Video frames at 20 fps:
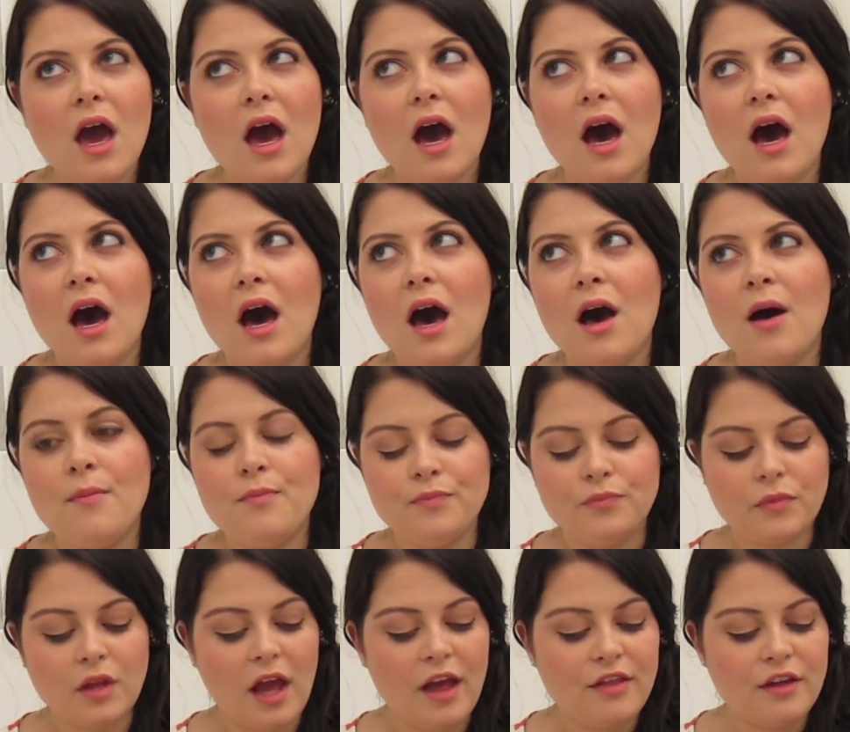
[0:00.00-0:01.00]

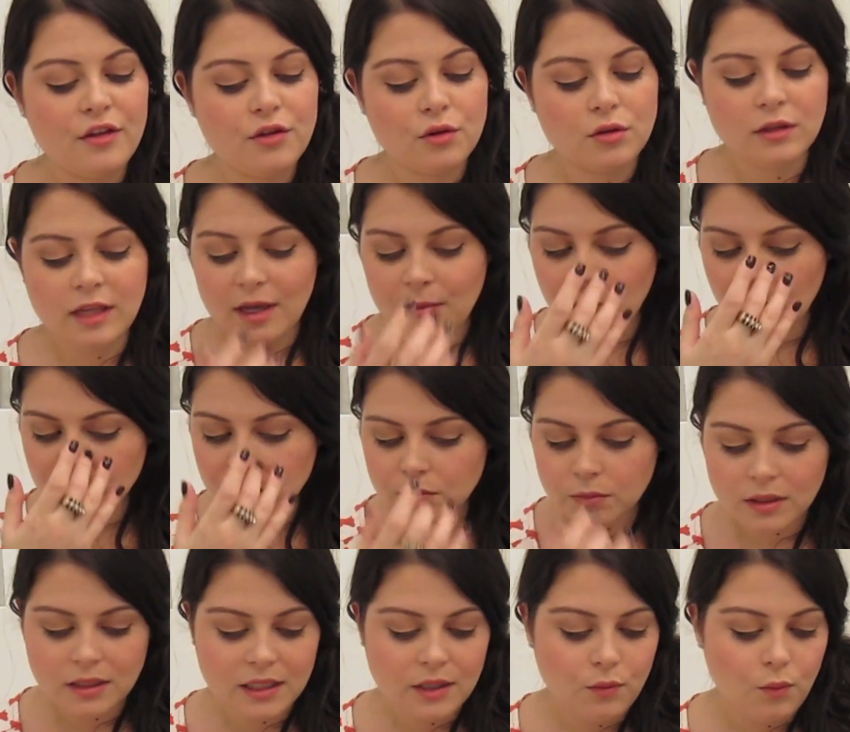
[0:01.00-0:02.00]
I think they're labeled
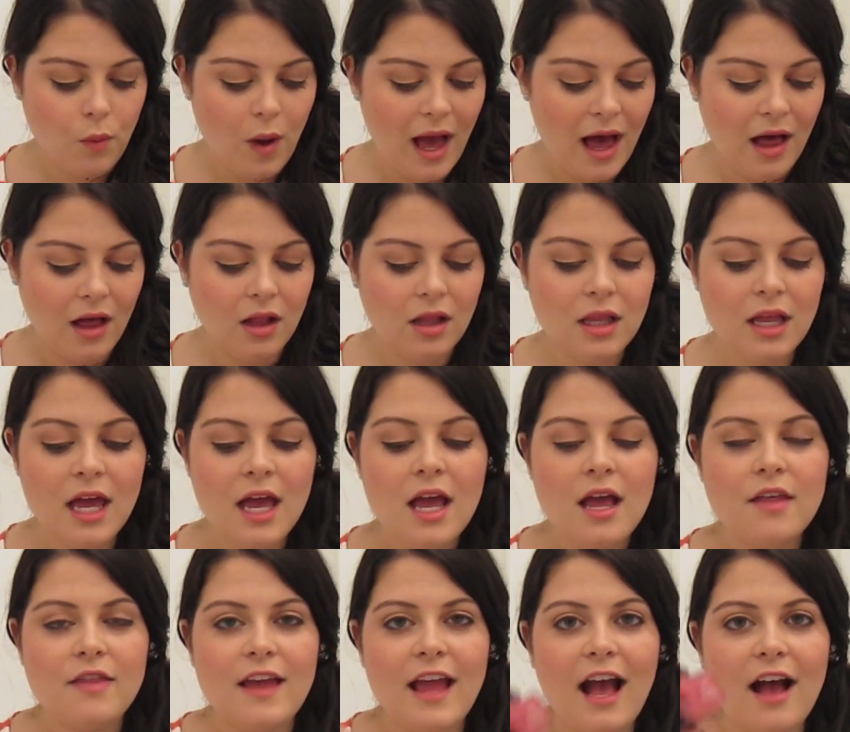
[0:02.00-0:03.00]
really well.
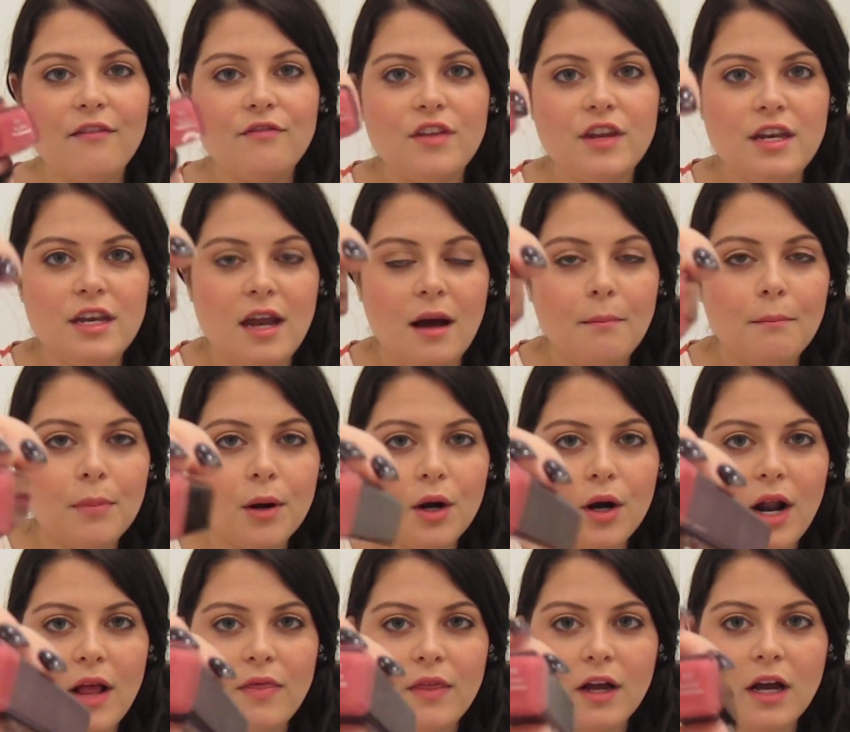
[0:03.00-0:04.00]
They have the
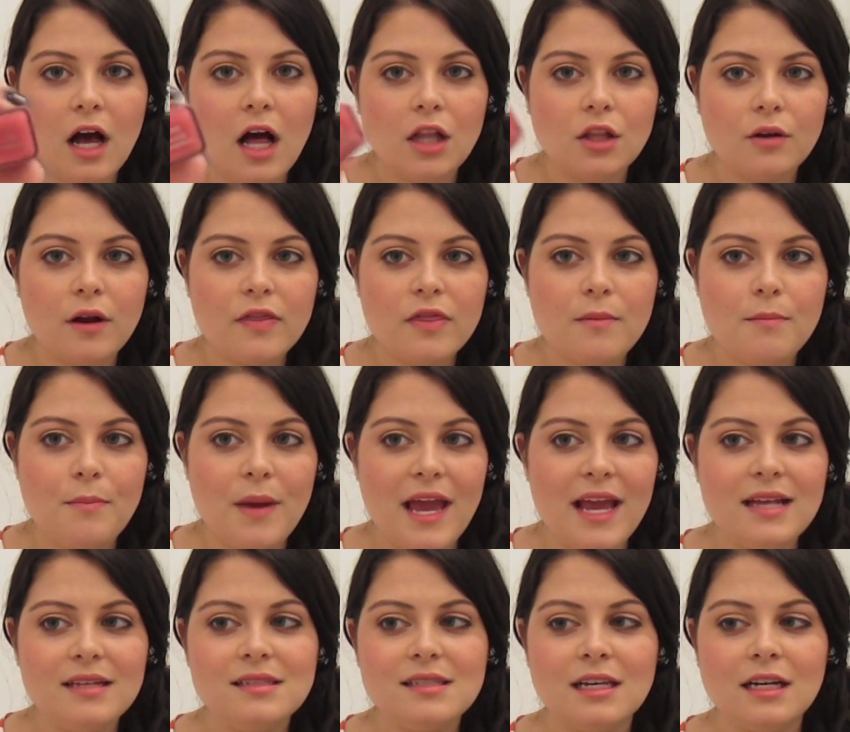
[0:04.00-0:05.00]
number and the color at the
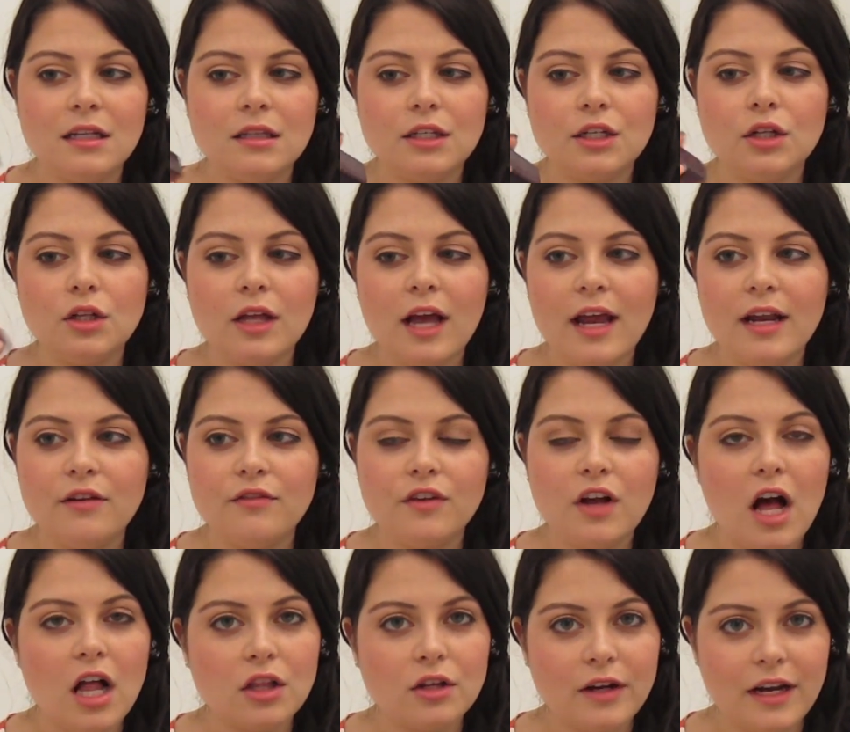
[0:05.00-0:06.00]
base and a little kind of
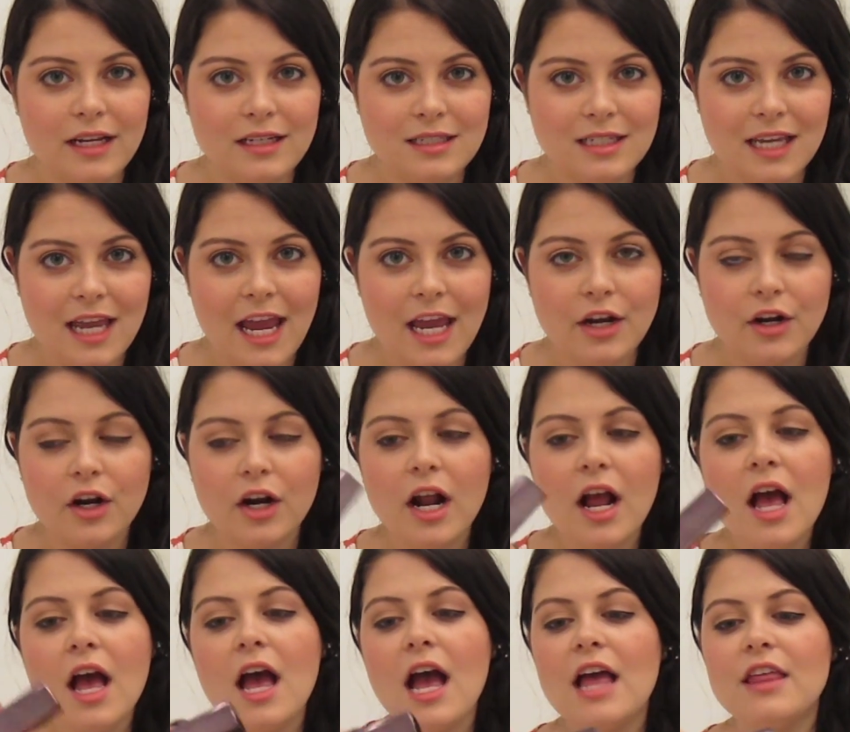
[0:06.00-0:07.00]
color indicator.
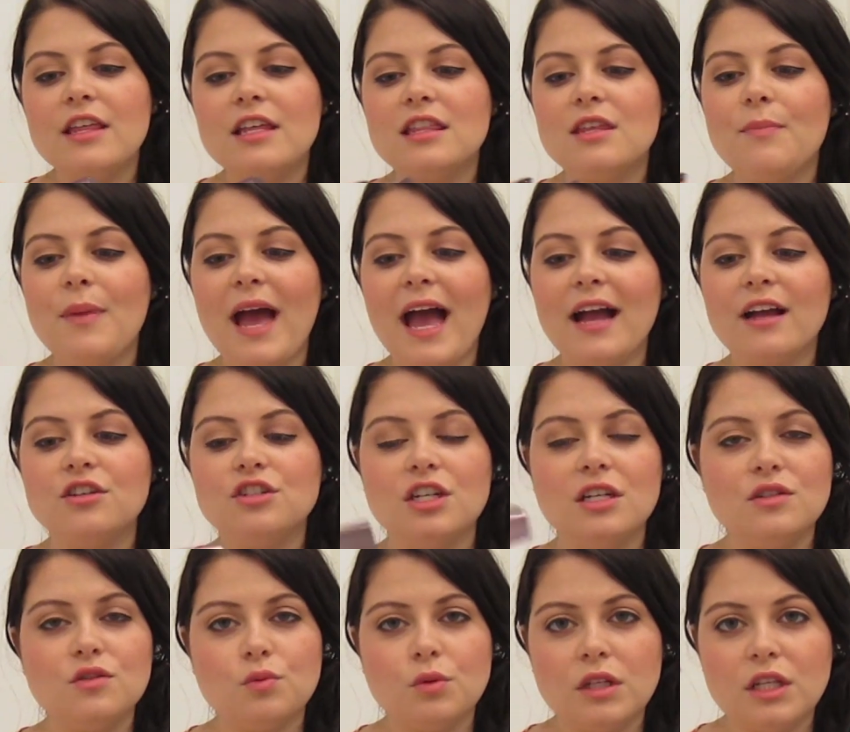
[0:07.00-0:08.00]
I think the packaging
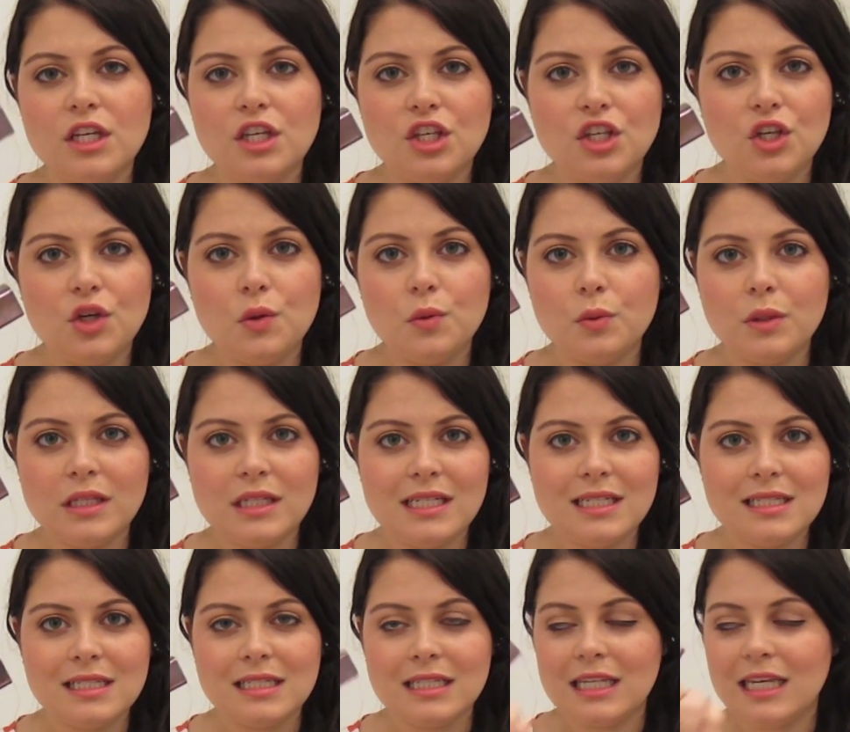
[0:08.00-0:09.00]
is really cute, really
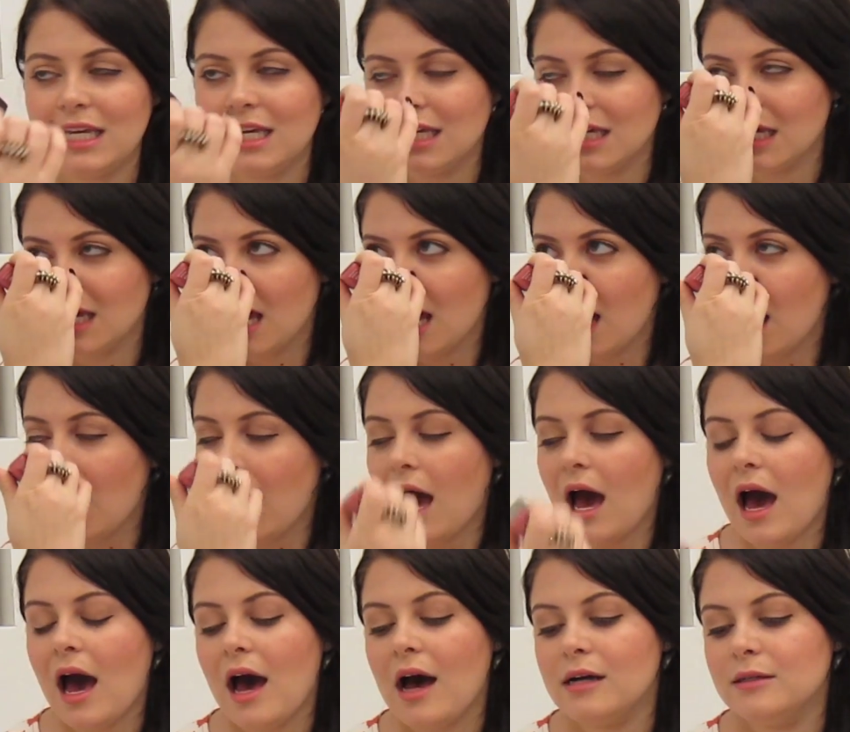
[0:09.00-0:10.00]
sleek.
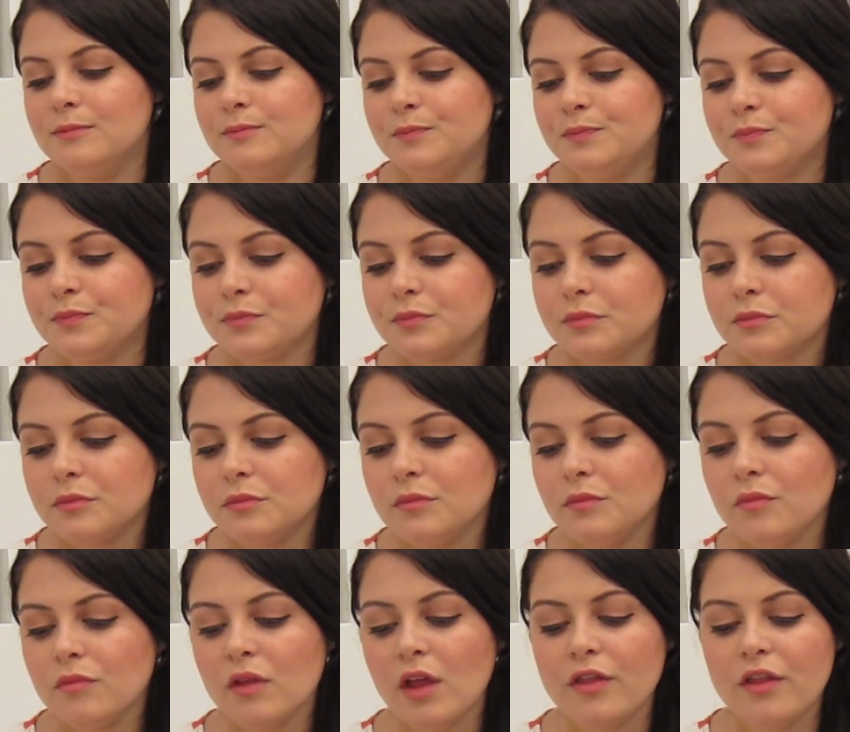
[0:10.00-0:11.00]
The
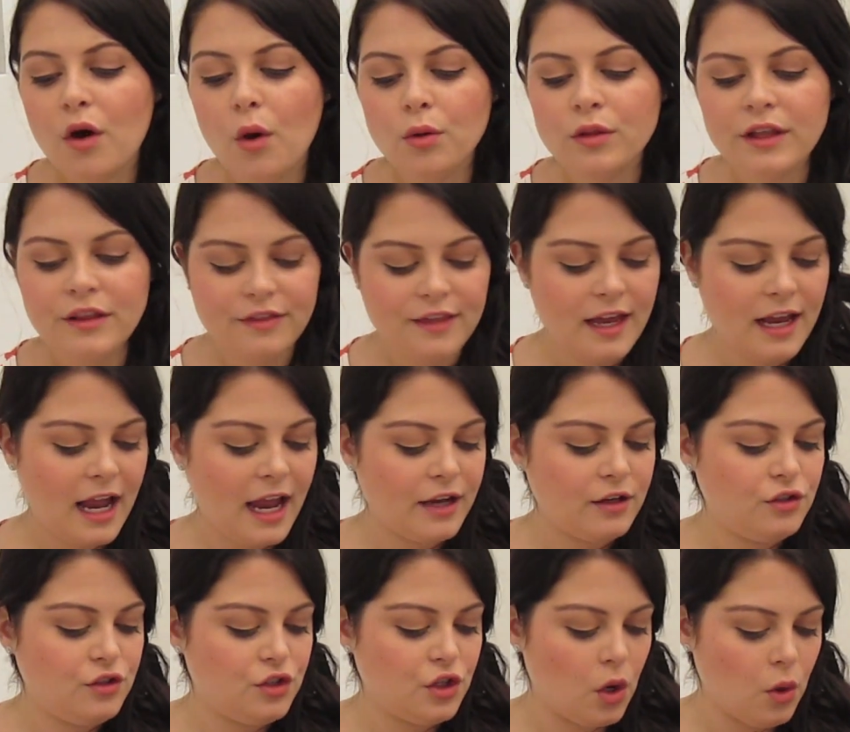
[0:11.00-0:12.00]
only thing I
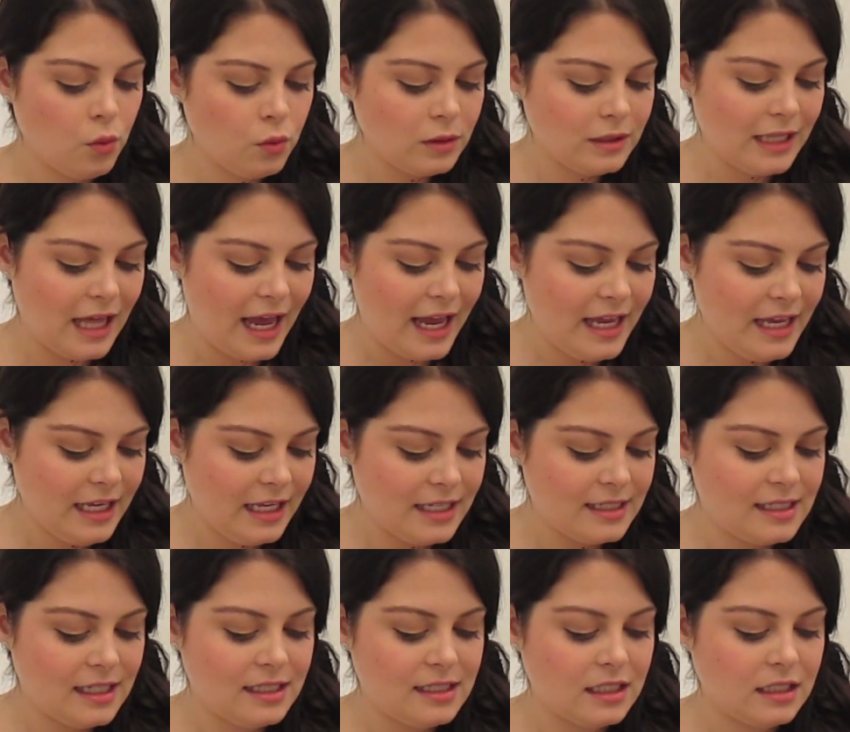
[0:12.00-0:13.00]
don't like
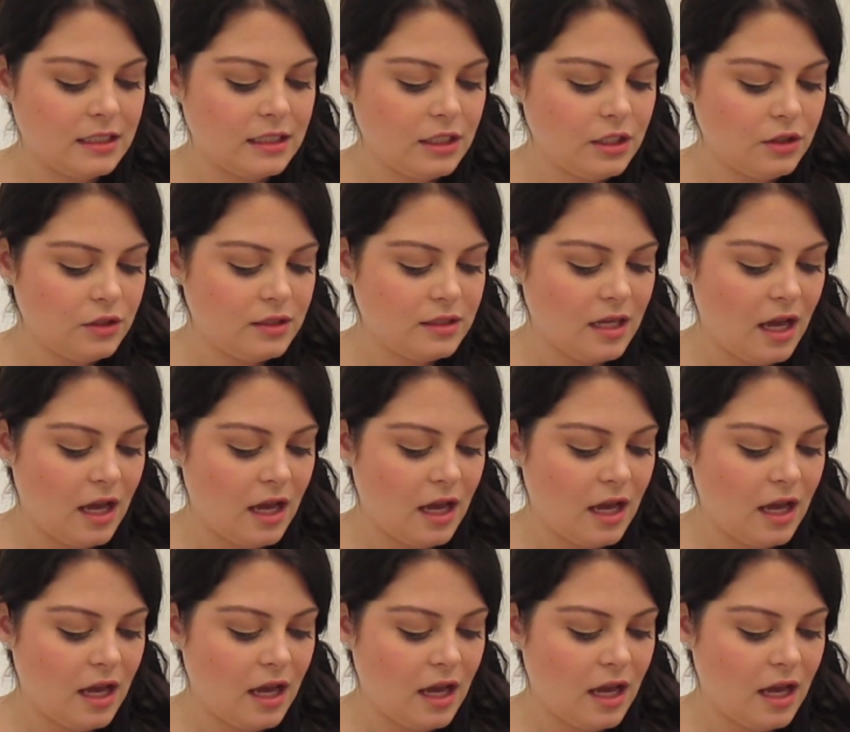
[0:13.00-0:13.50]
is that it's a little